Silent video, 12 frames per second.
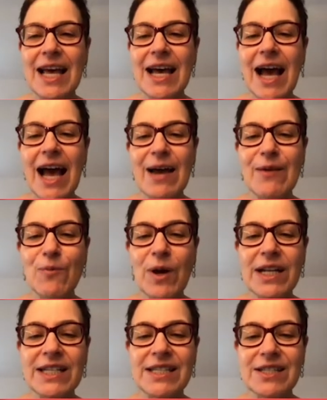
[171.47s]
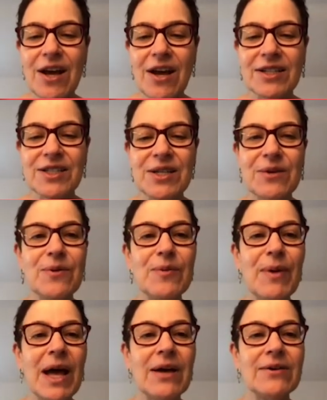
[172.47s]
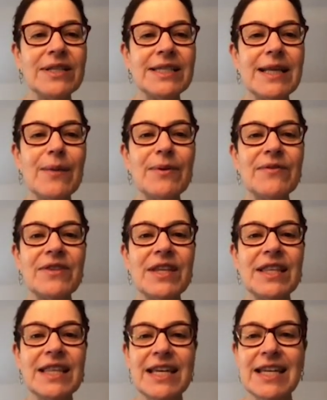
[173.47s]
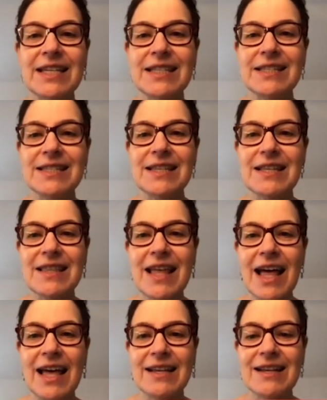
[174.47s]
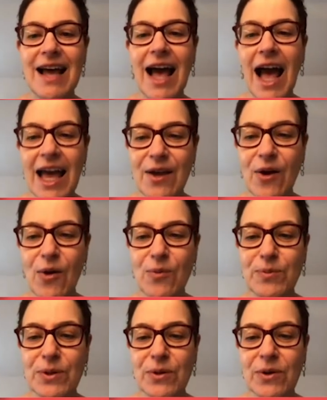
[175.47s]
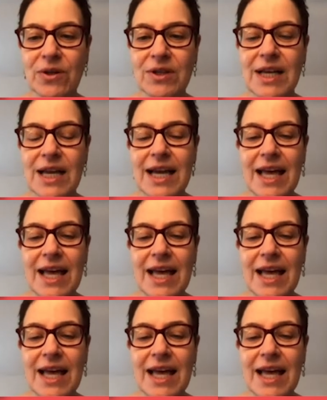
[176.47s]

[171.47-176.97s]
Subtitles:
I wanted to talk to you about some of the things that I hope you'll